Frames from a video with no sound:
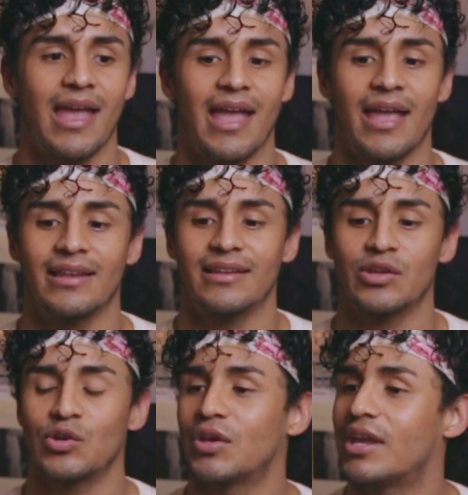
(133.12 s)
And,
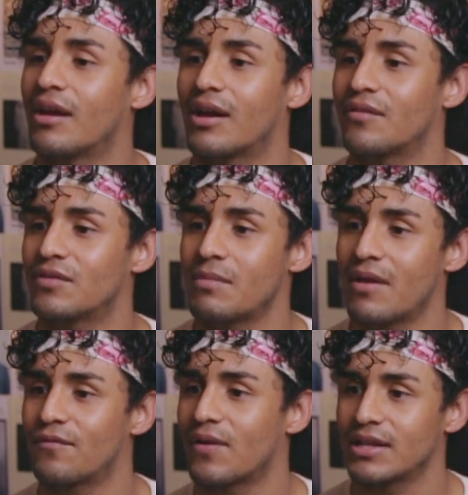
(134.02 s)
hearing from
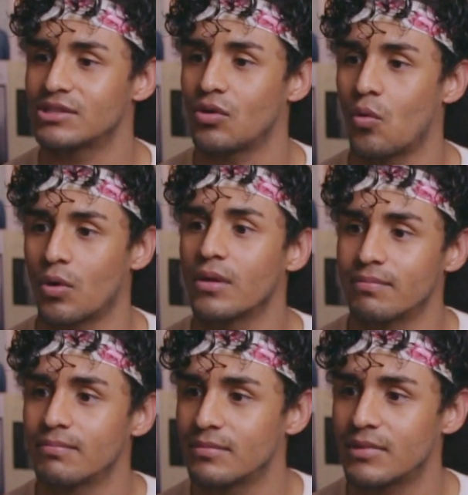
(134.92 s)
my friends or
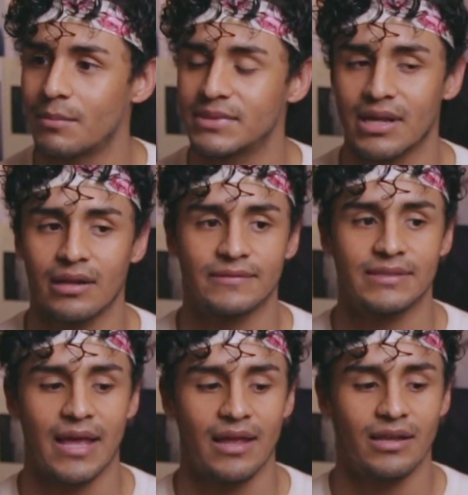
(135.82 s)
themselves
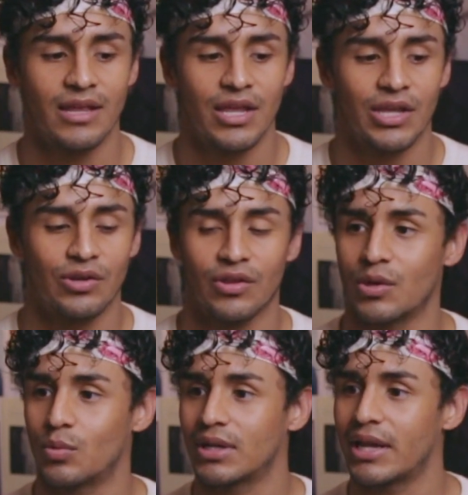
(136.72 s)
that,
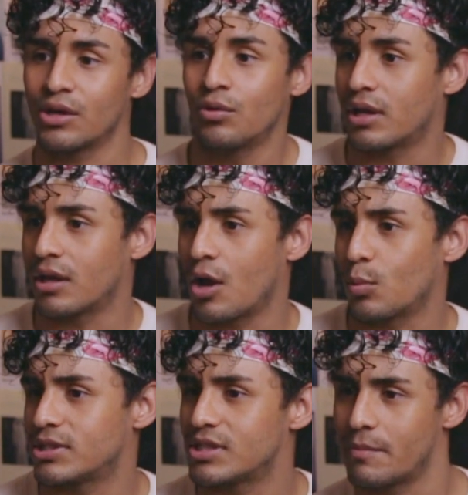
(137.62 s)
they were like hooking up
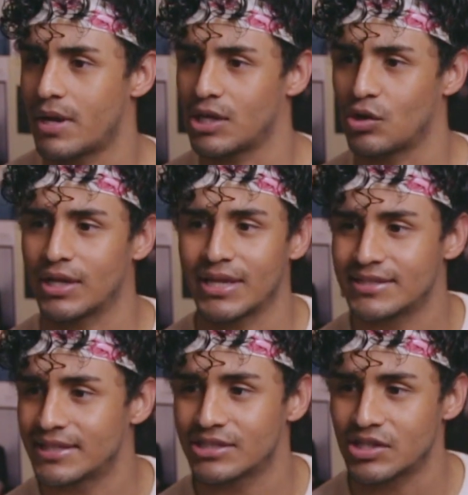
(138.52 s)
with somebody or
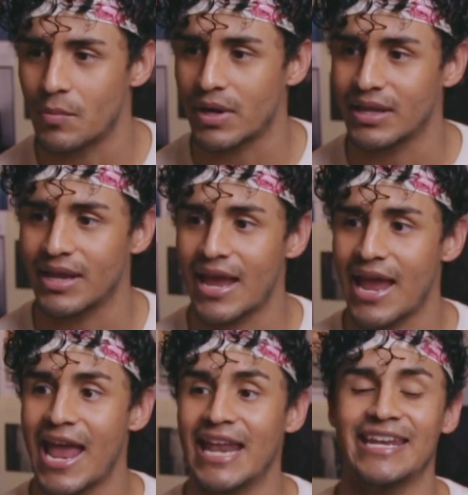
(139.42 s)
kissing somebody,
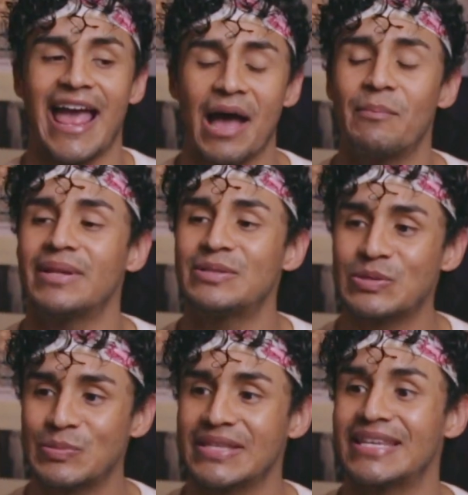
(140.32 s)
and it happened
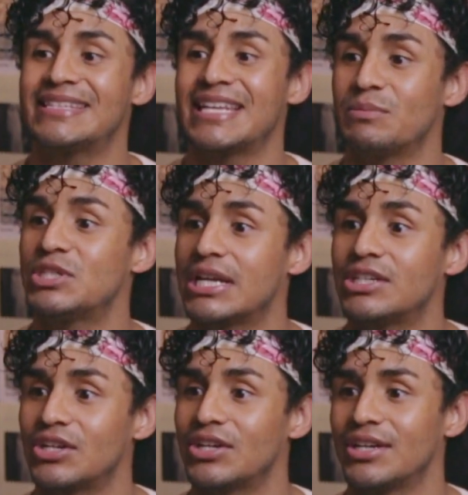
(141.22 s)
to be the same
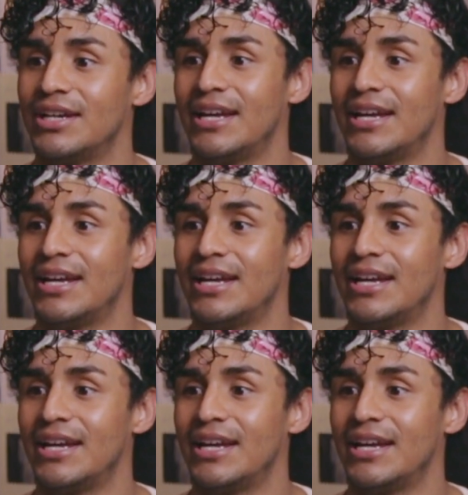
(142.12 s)
gender.